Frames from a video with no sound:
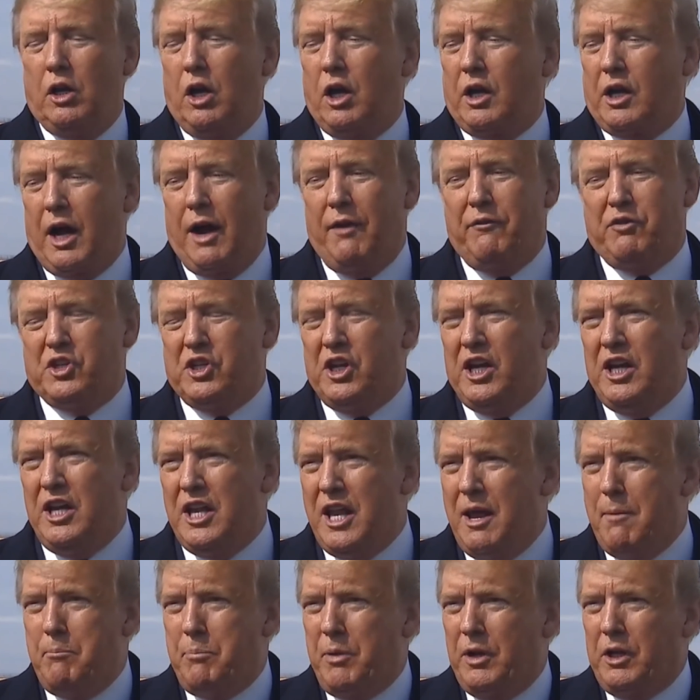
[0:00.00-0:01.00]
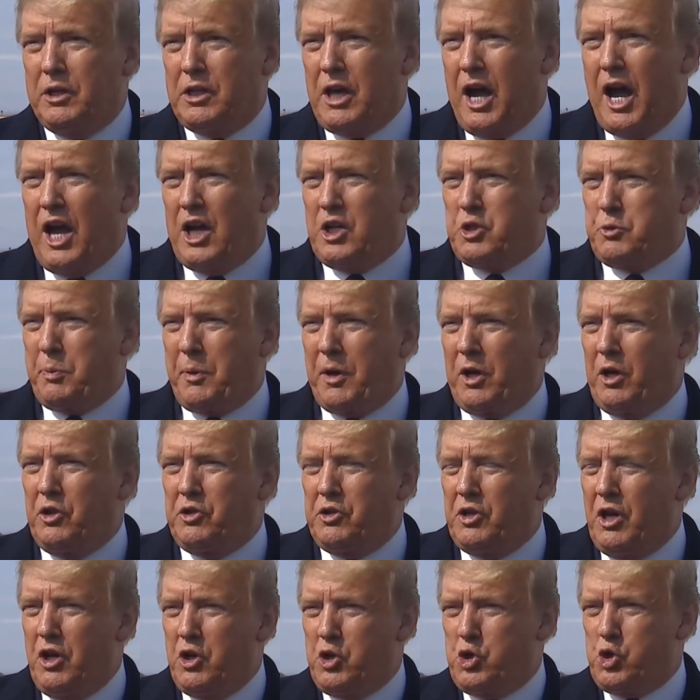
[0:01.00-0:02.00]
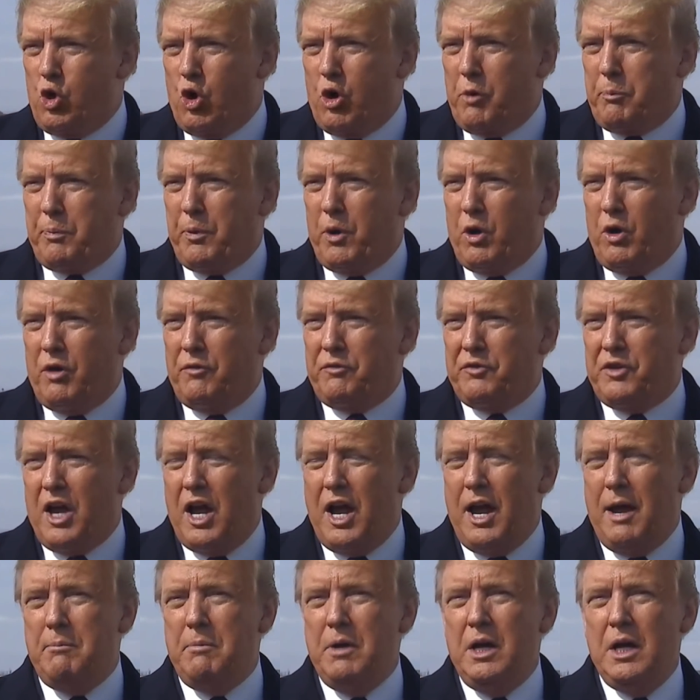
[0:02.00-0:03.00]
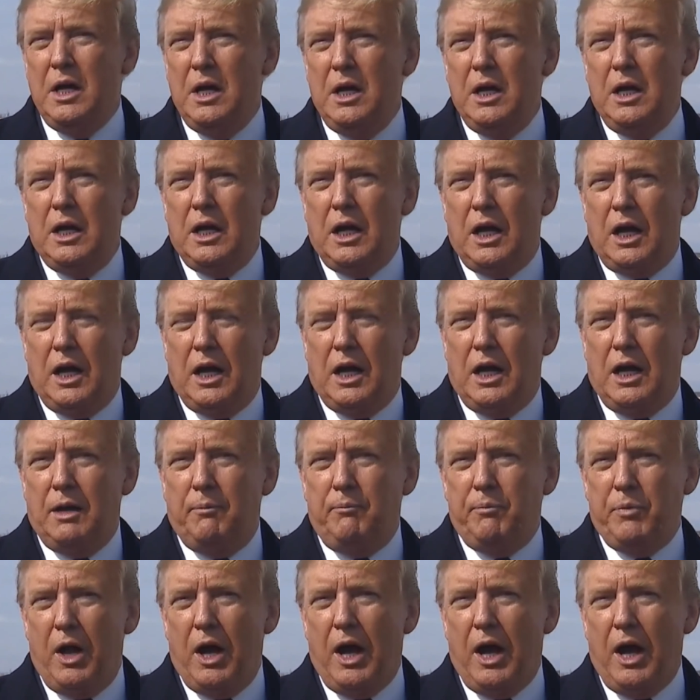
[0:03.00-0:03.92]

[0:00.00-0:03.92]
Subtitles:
Look, I've seen them build hospitals in a short period of time.